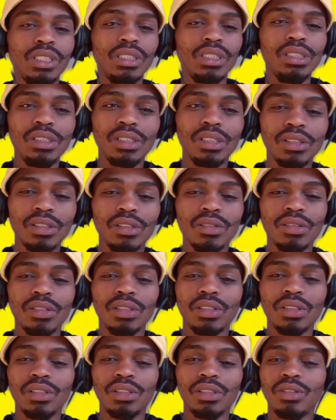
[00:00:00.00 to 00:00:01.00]
let's just look
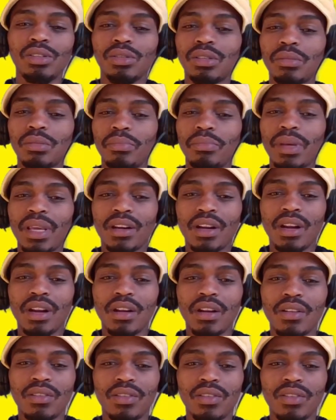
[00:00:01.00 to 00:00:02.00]
into the
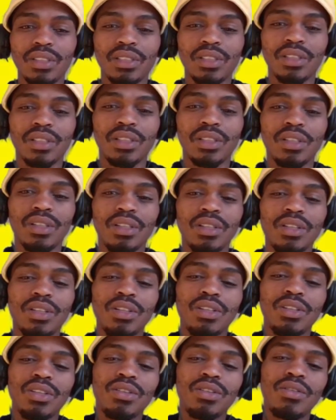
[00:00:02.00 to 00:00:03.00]
background of it,
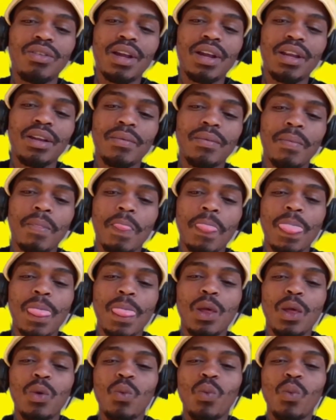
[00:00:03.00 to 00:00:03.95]
right?